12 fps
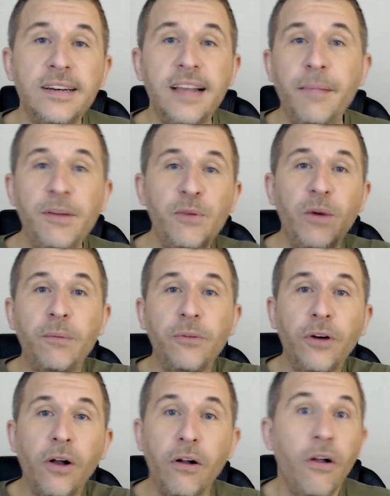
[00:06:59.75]
Tell me why I'm
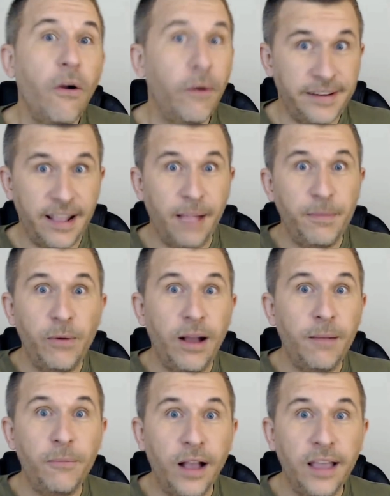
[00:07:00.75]
wrong, or tell me why
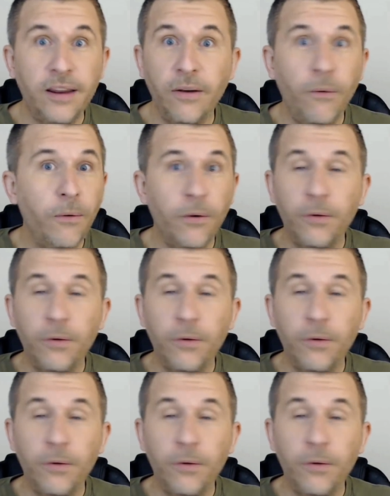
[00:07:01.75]
I'm right, or